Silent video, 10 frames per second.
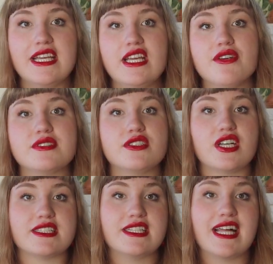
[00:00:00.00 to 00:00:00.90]
The E U
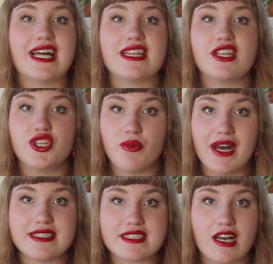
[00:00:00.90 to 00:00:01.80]
suggested that the U
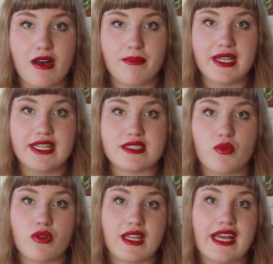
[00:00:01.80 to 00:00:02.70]
S
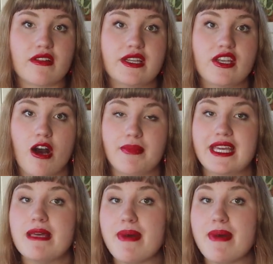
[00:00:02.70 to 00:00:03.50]
companies will likely not be